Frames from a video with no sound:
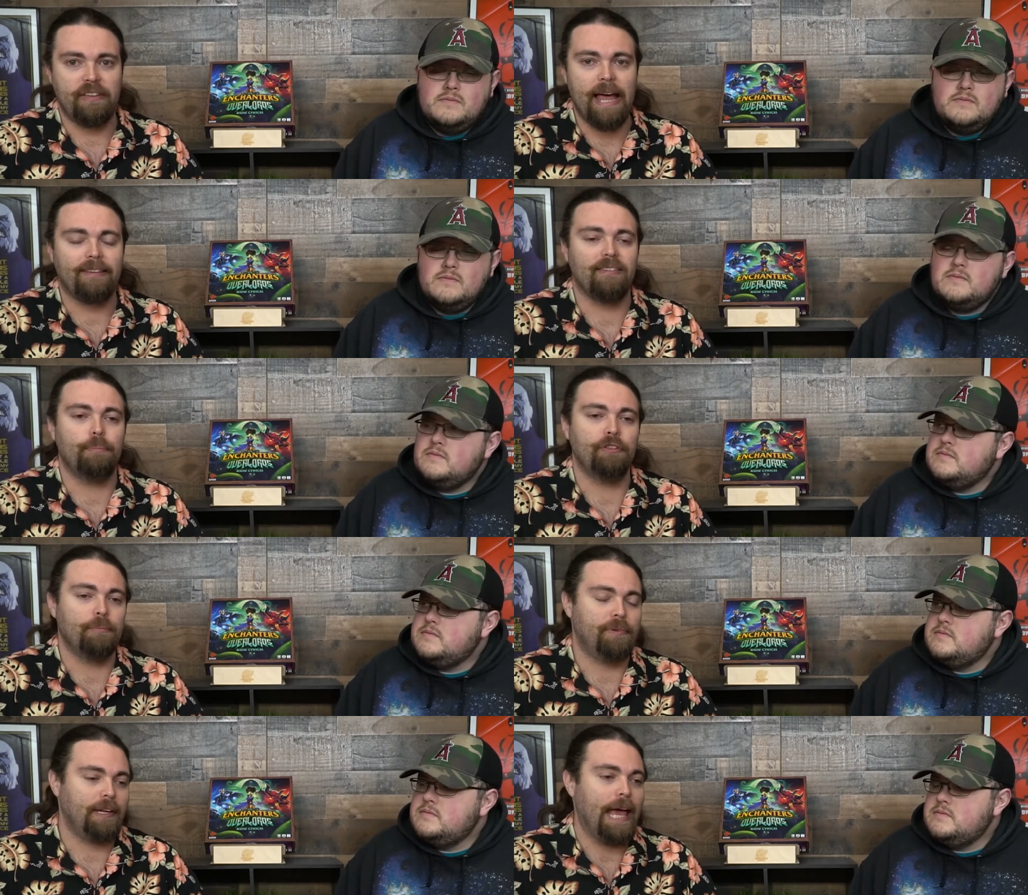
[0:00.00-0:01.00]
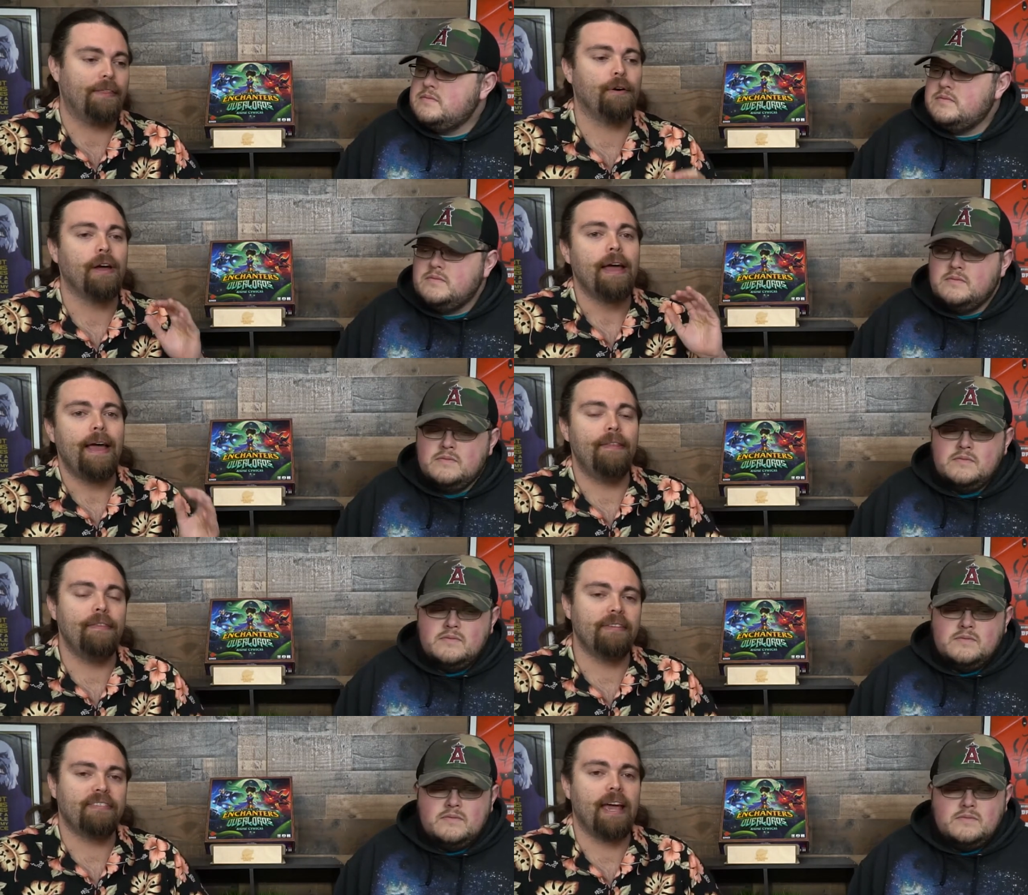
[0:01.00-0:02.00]
Speaker 1: decks and put them together, in
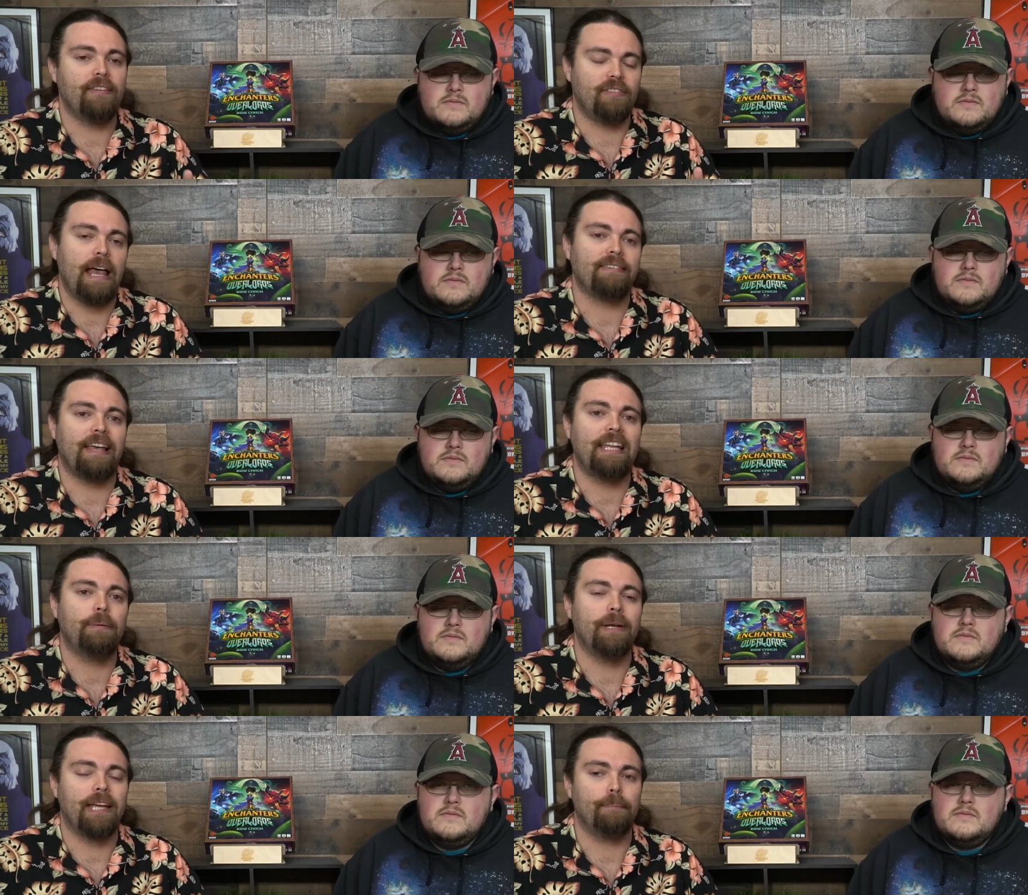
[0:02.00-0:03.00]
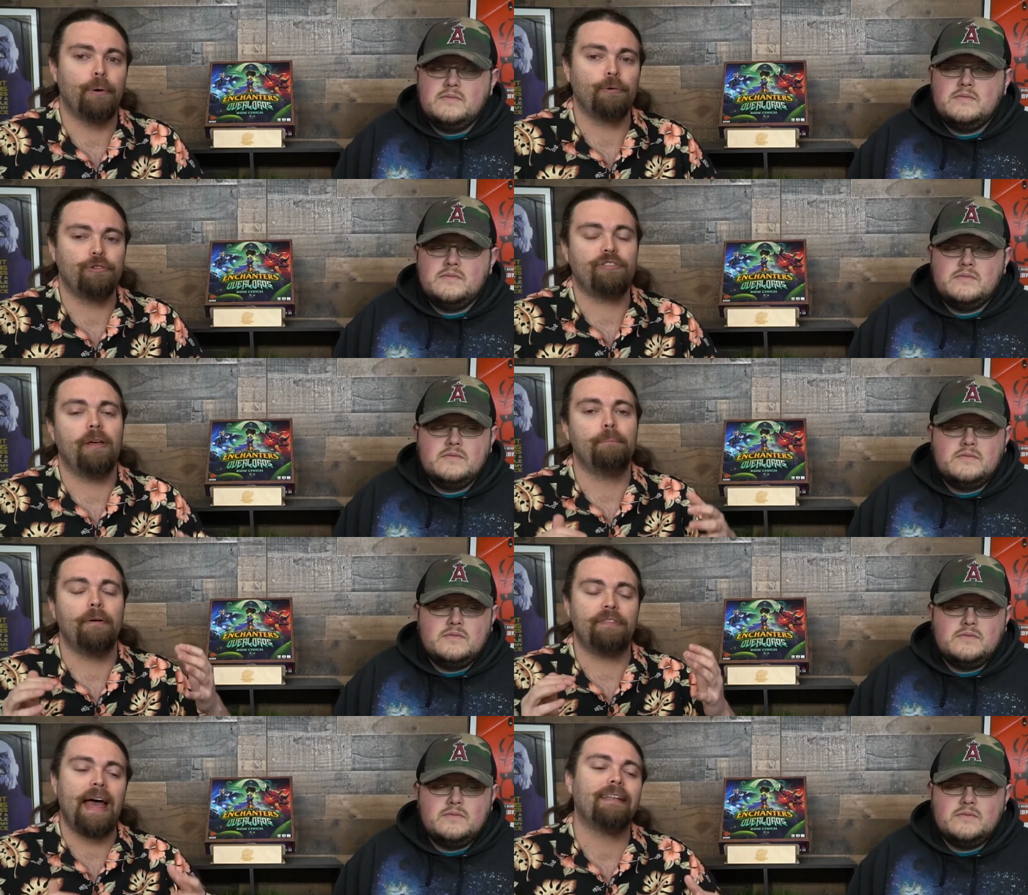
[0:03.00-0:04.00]
this case, yes, anybody can purchase them,
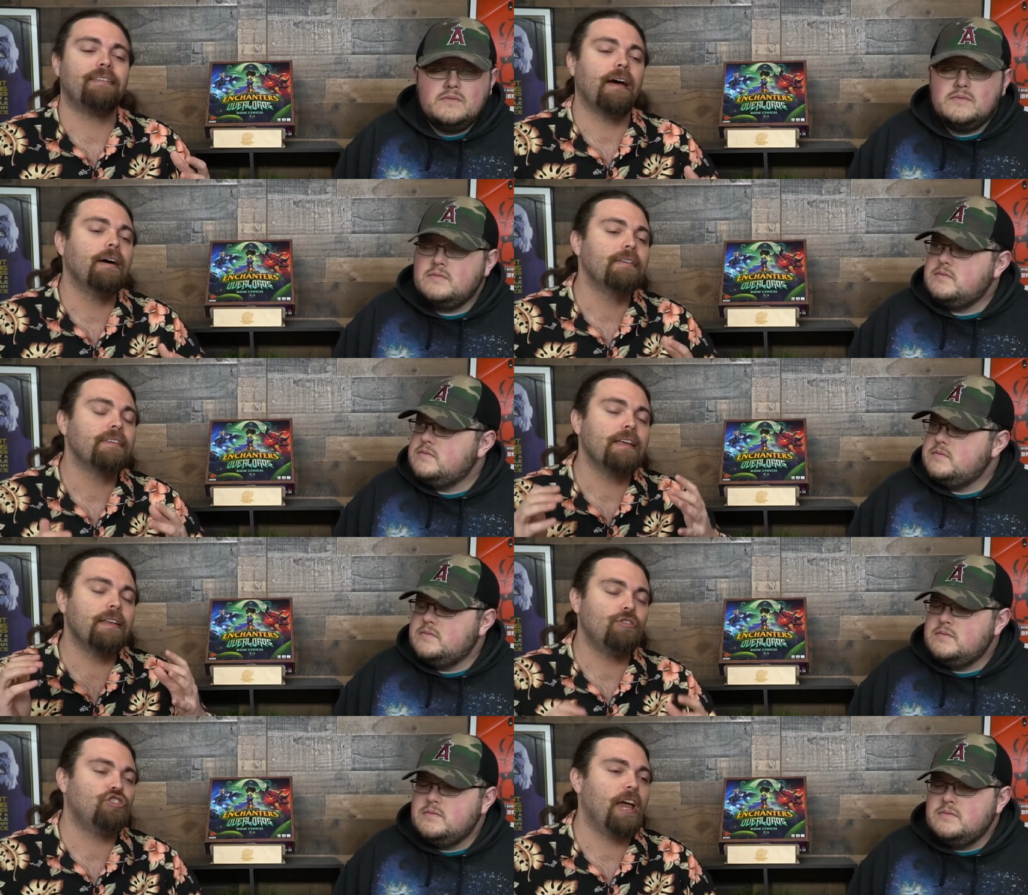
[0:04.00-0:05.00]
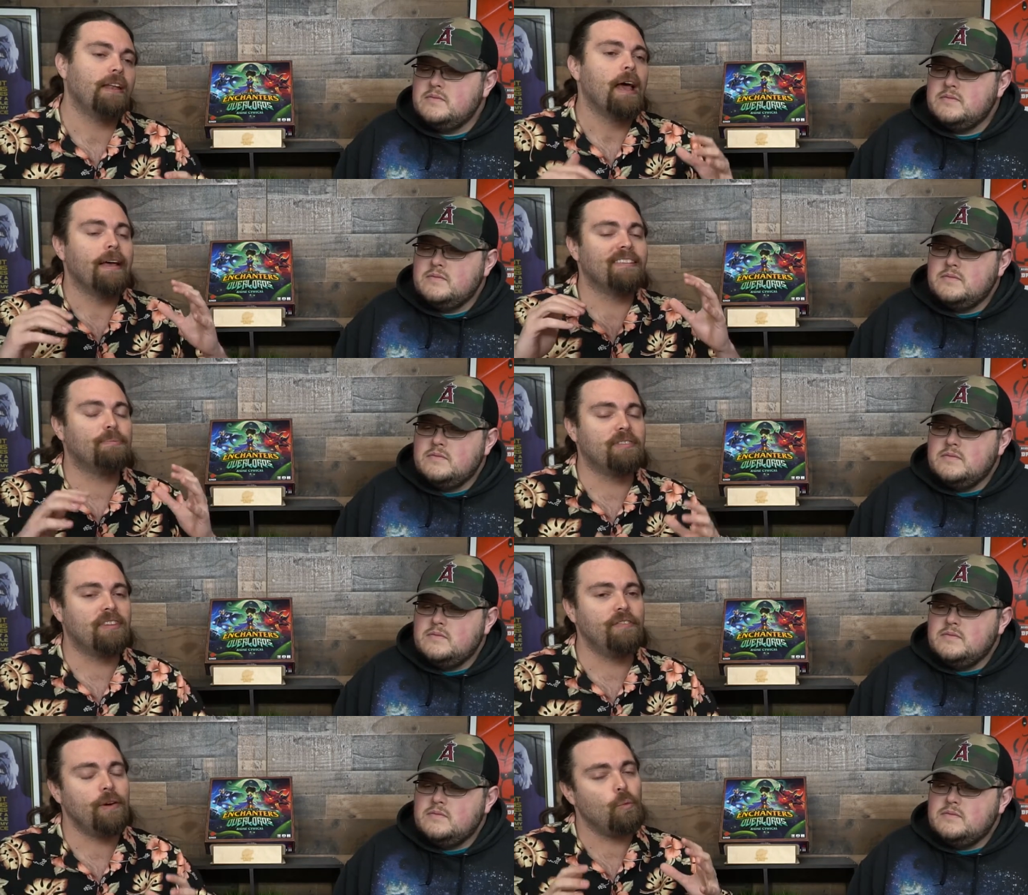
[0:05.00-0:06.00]
but that does initiate a
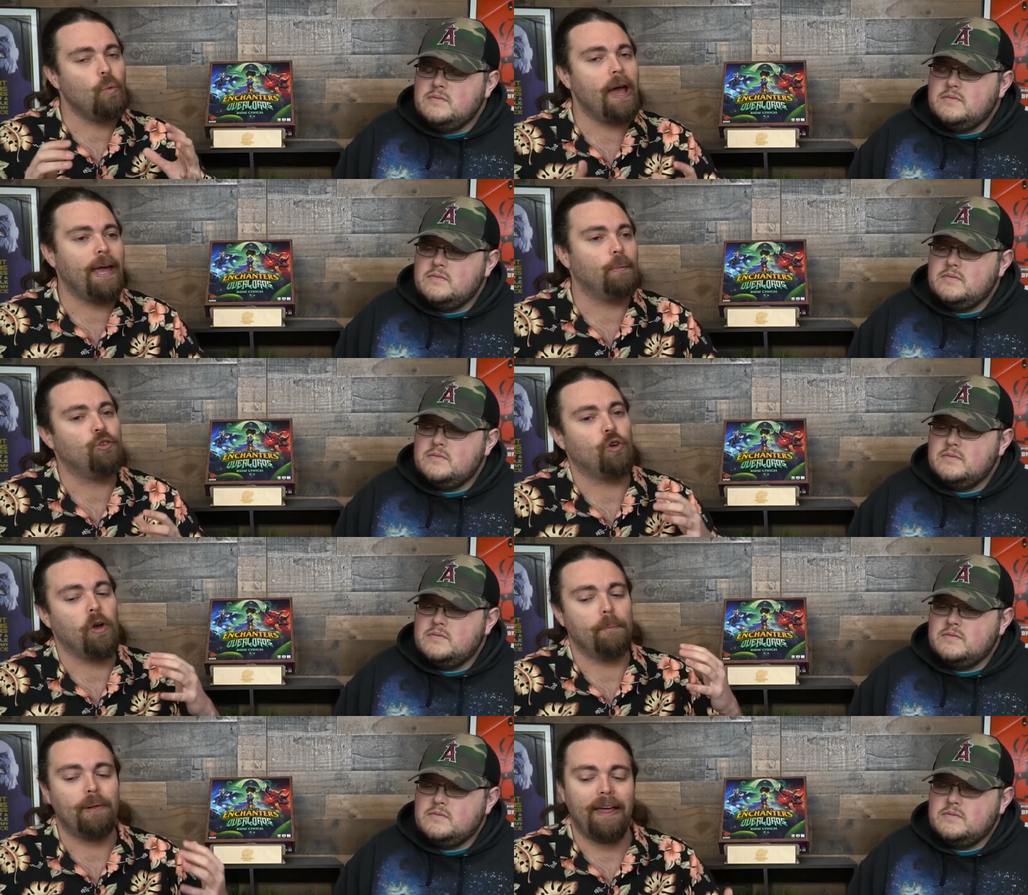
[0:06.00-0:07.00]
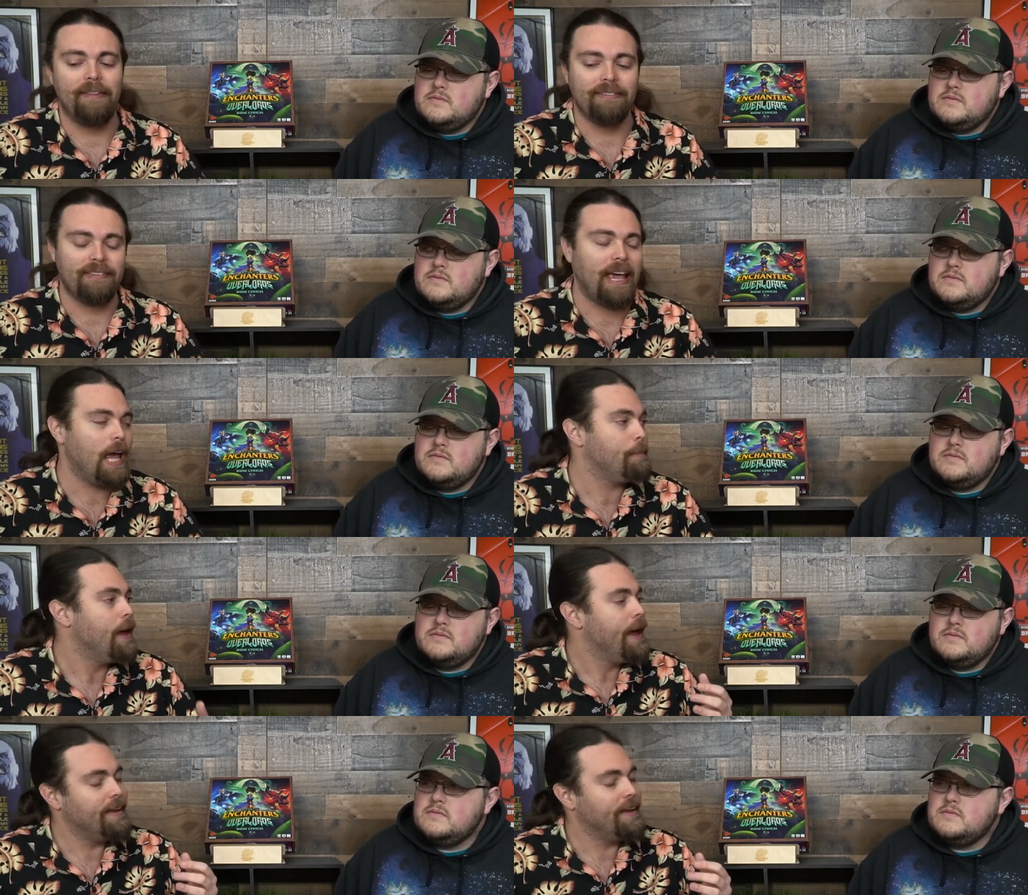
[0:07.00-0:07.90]
specific way in which you're going to play this game,